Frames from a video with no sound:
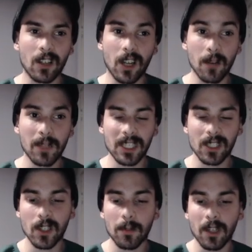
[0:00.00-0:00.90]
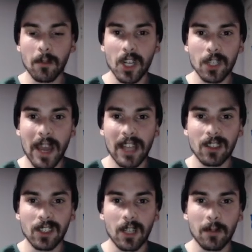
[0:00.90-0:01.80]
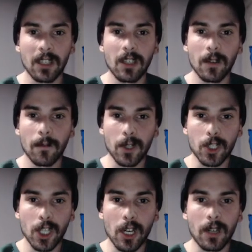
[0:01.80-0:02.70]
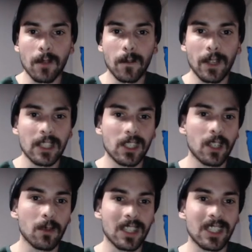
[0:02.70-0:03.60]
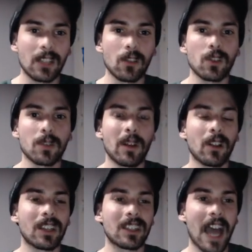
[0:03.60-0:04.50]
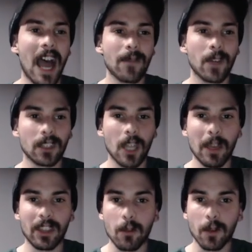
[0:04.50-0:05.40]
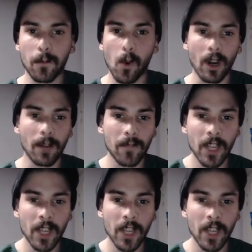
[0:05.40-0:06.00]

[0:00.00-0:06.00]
Could be a sleeper in the March Madness tournament for sure for next year with the St. Louis Billikens. I've got them at number four.